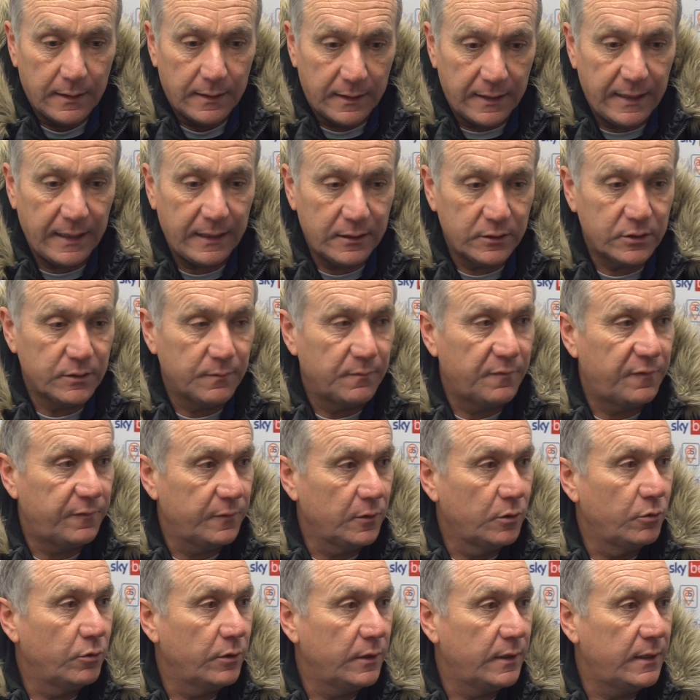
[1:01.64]
get some
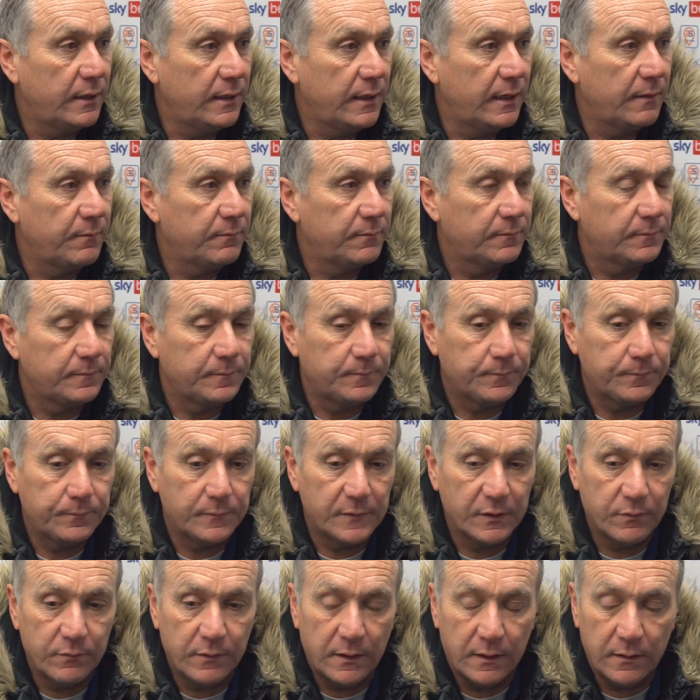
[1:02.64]
flow to the game
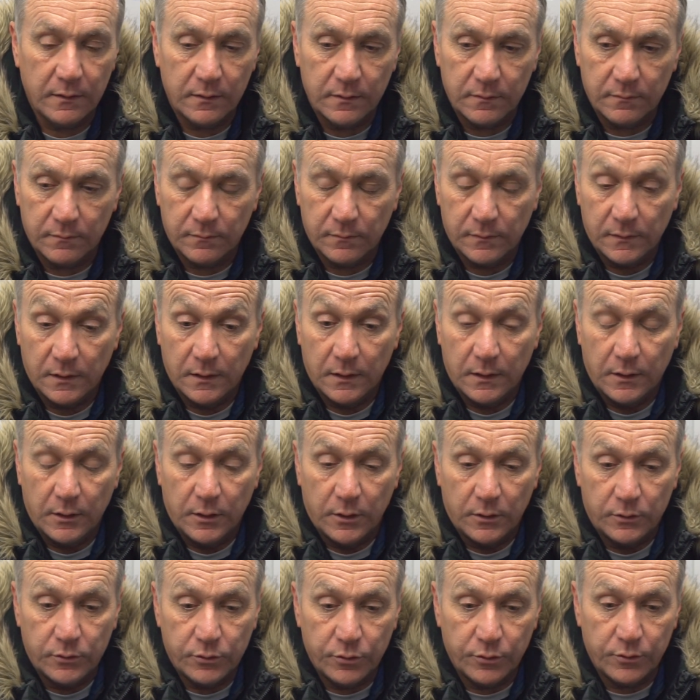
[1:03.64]
rather than
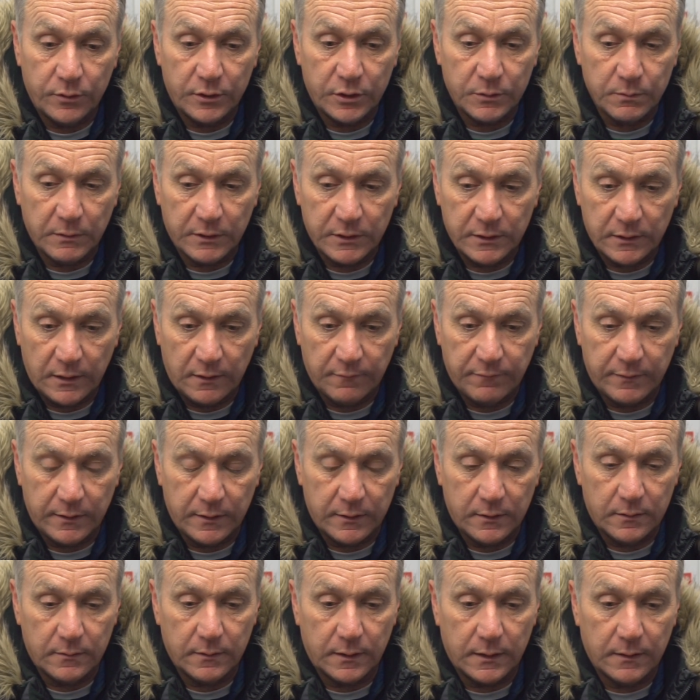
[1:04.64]
tooting his whistle every
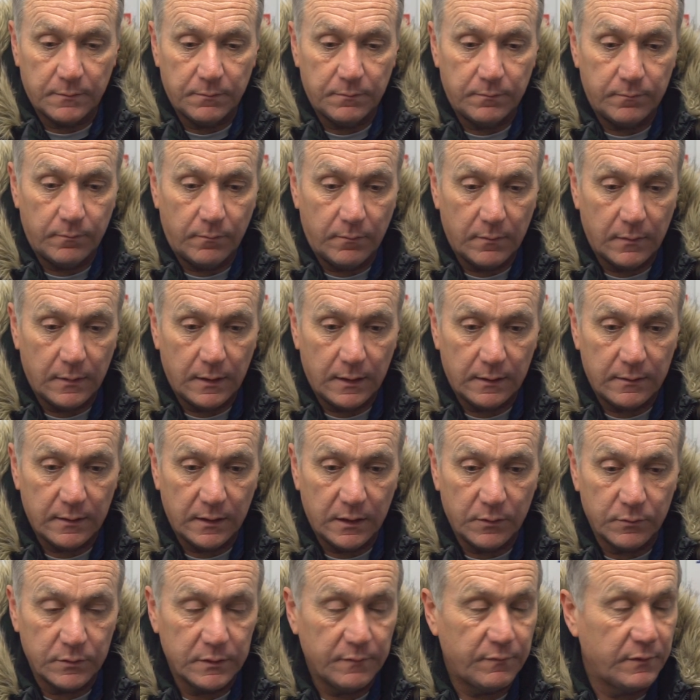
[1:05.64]
kind of, I
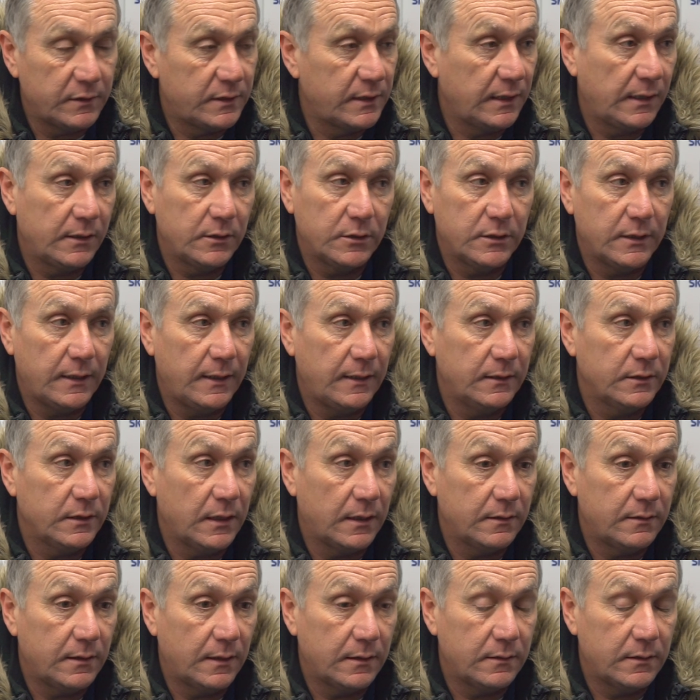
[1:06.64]
think it was about 10 seconds.
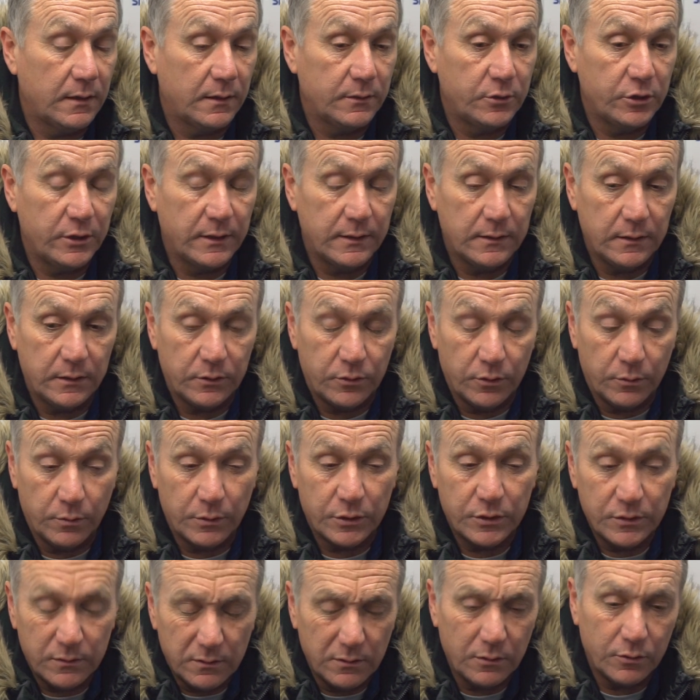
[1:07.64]
I generally do.
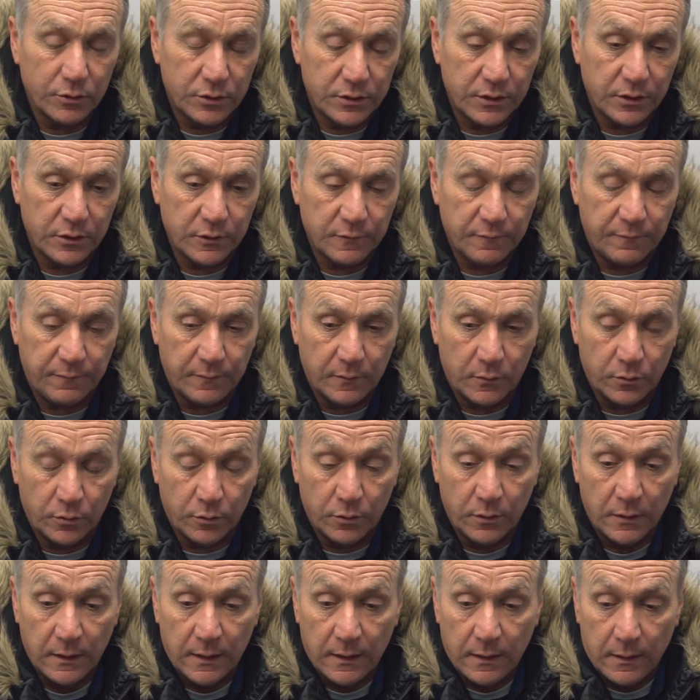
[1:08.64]
It's most its
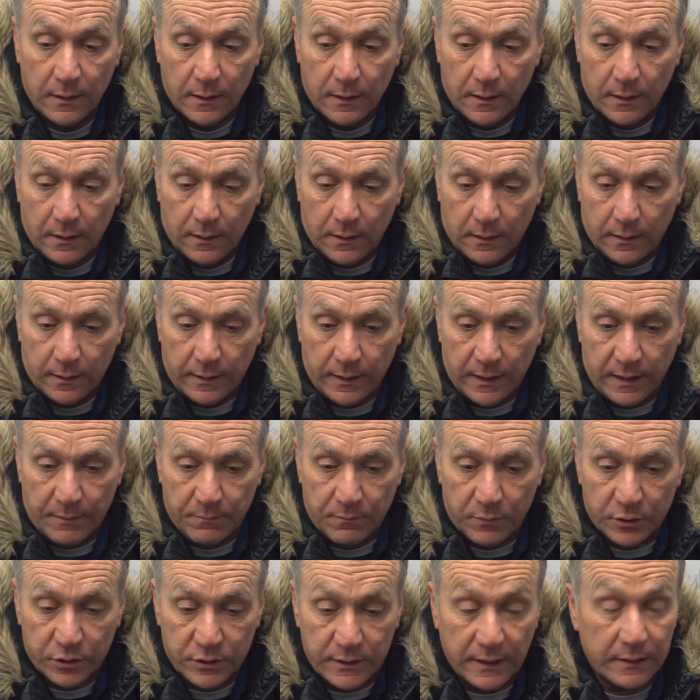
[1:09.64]
flow,
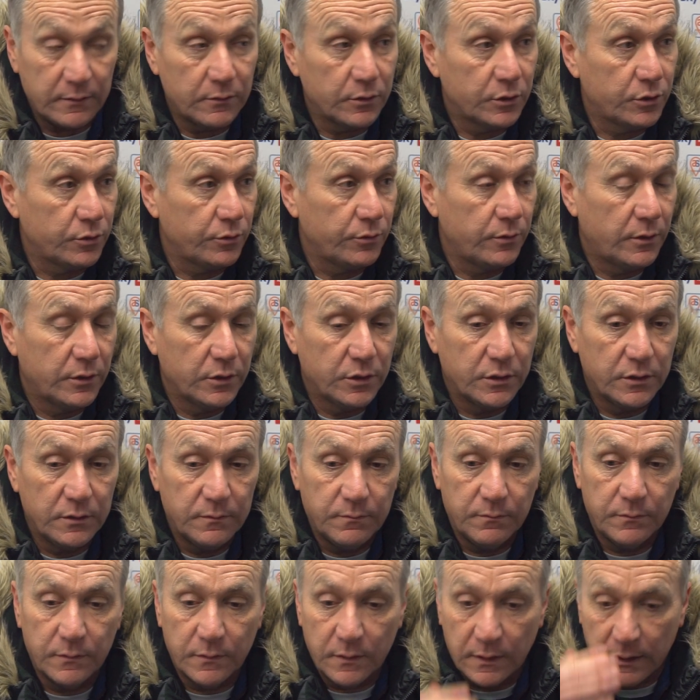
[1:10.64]
which didn't suit us.
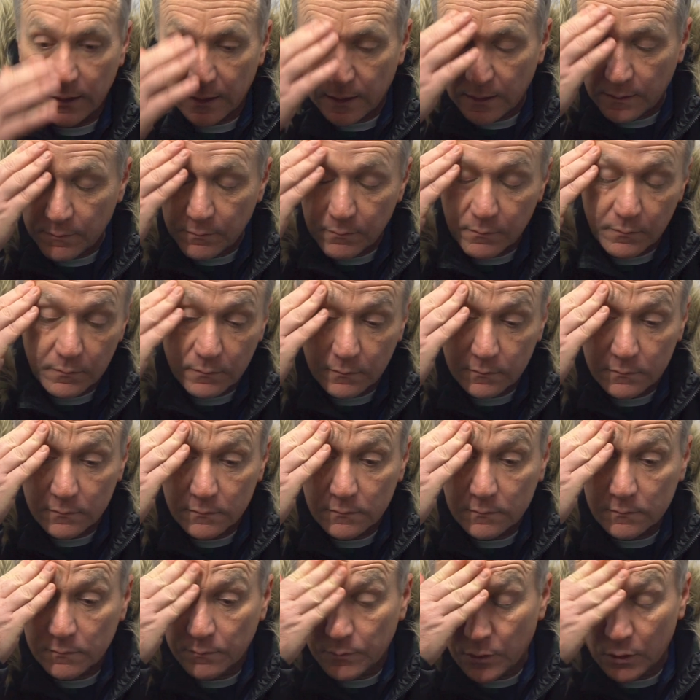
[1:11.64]

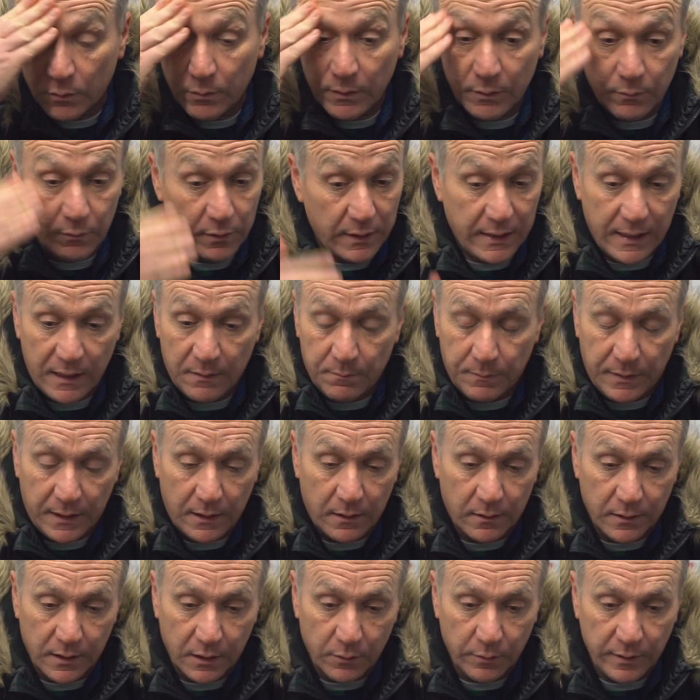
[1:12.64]
But we kept
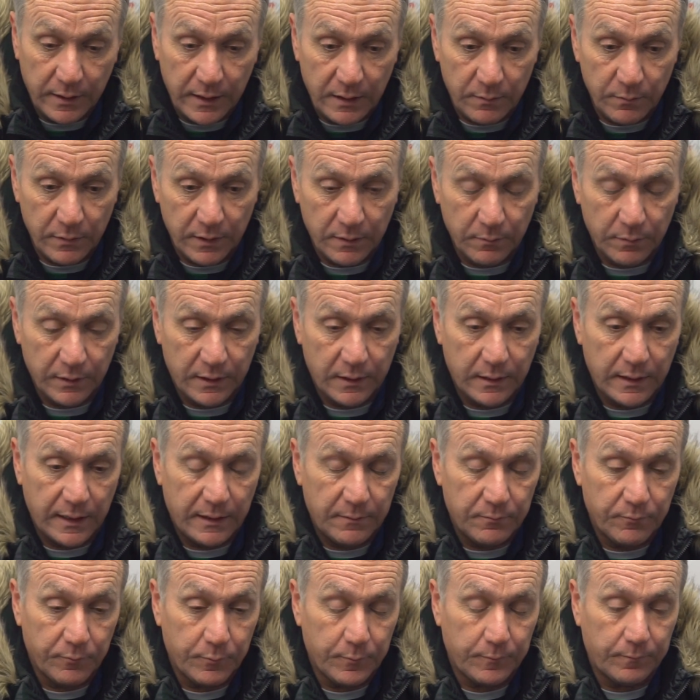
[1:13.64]
babbling away and we
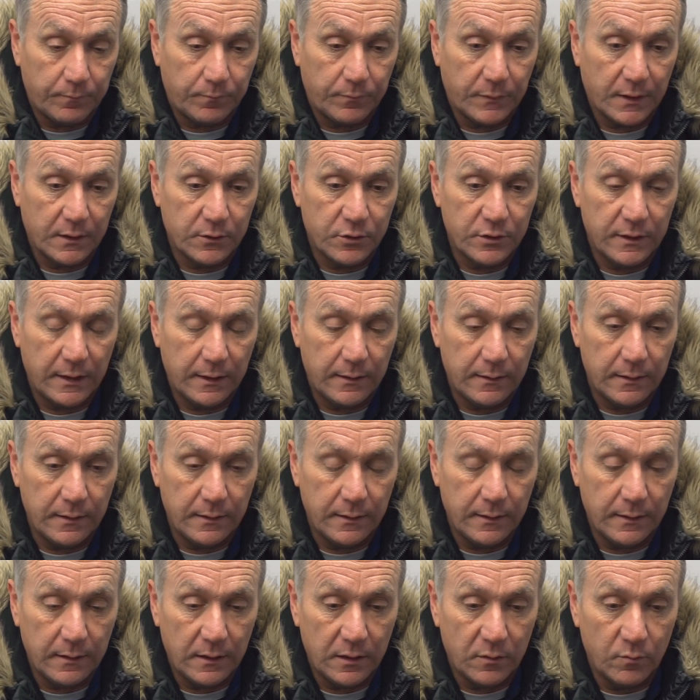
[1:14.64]
kept trying to
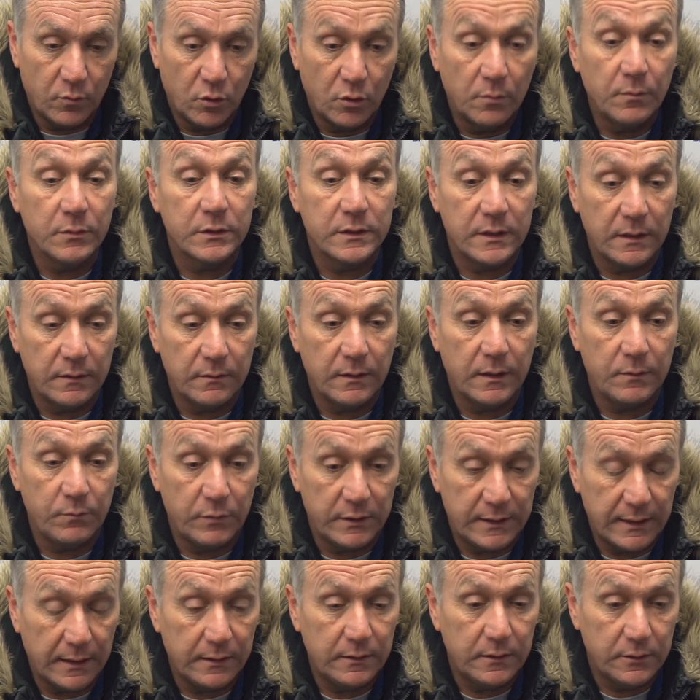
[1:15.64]
create the little moments, and we
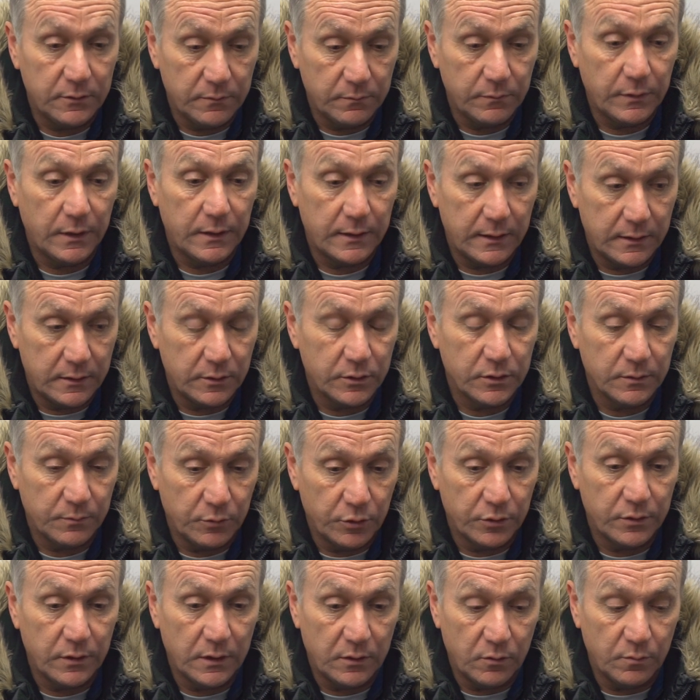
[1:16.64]
did. We created some
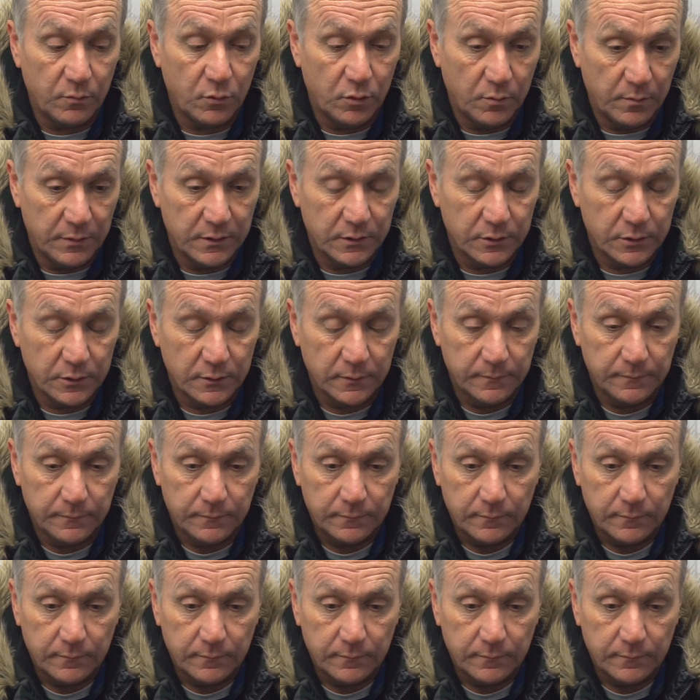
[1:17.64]
good little moments.